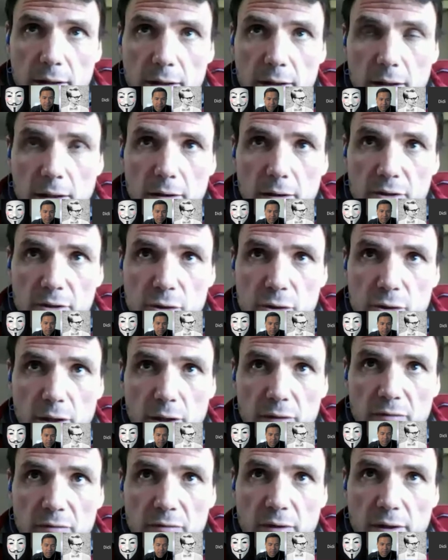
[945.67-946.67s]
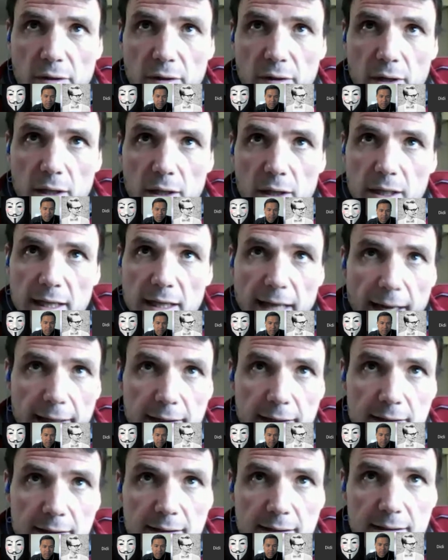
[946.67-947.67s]
concerned with
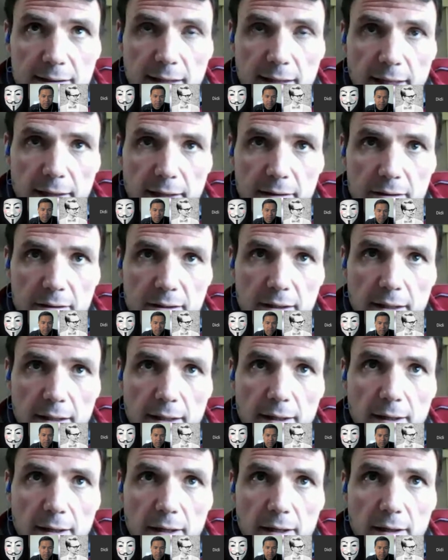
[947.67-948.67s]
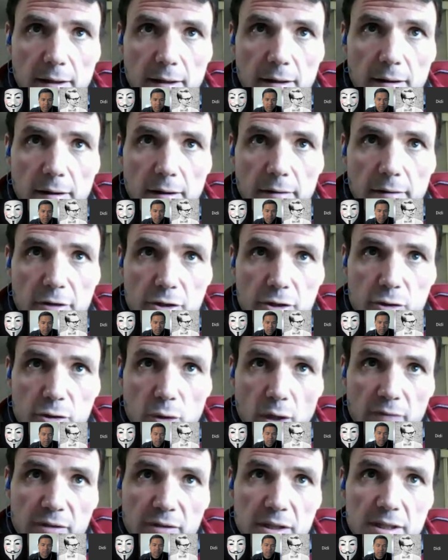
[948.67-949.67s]
clients and with
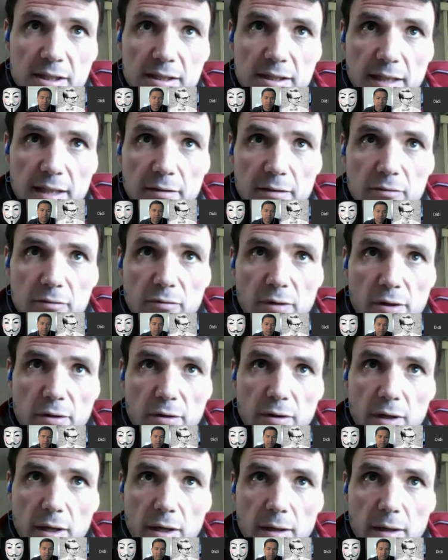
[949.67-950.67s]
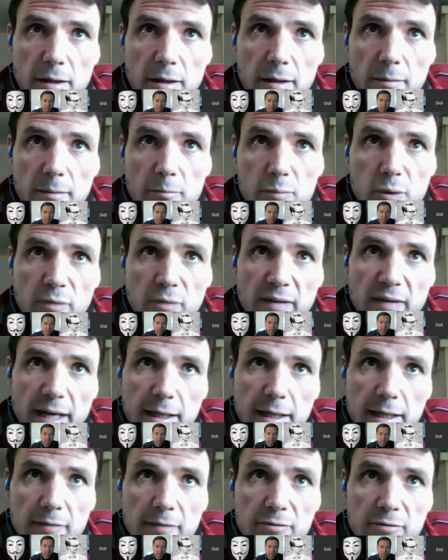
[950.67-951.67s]
servers and with providing
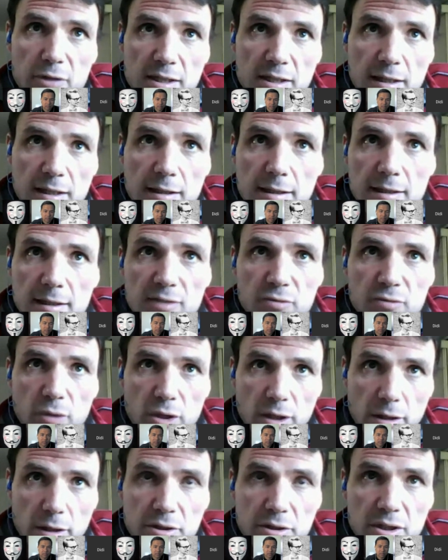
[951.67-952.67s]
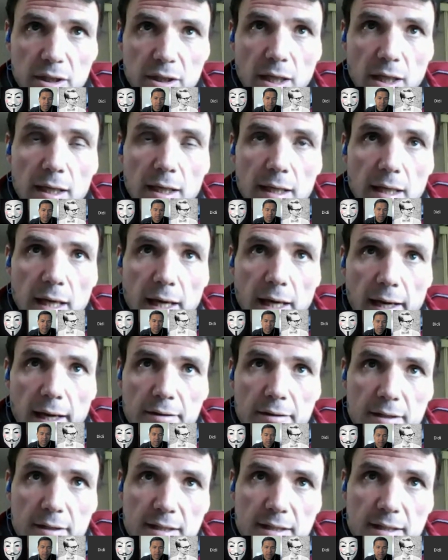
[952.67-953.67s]
facilities for nodes. And the
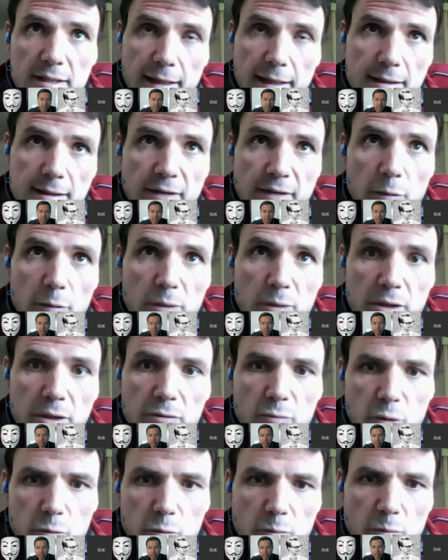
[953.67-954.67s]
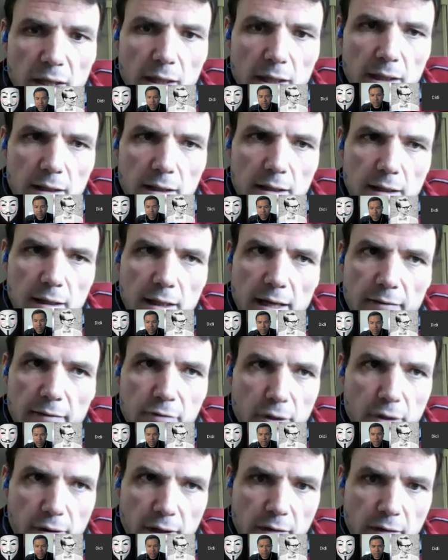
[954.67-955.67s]
tech development would be
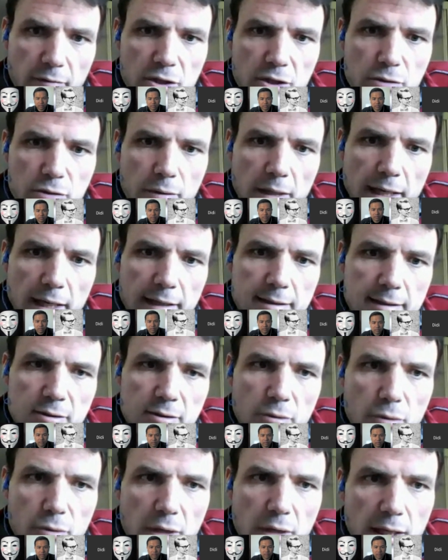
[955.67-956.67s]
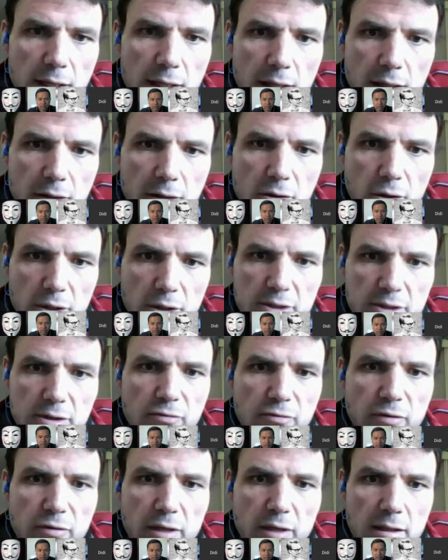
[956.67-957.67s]
everything which relates to the core
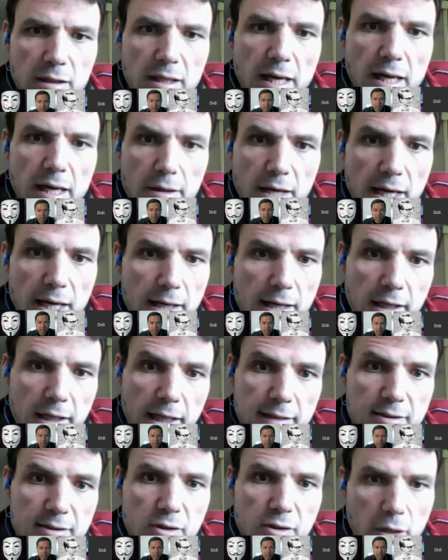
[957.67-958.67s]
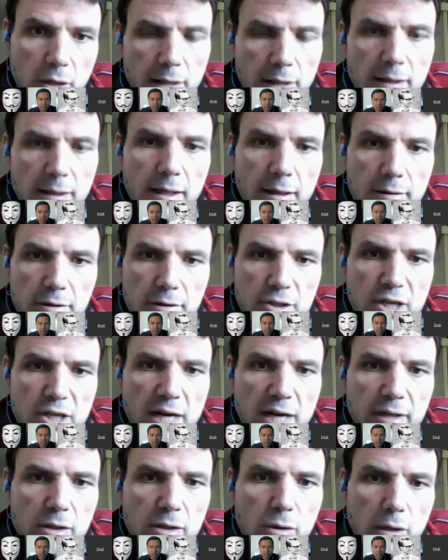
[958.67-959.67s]
software, the NRS core, the Java
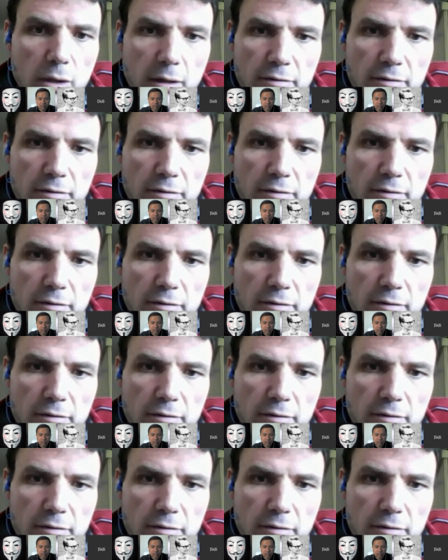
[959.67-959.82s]
core of the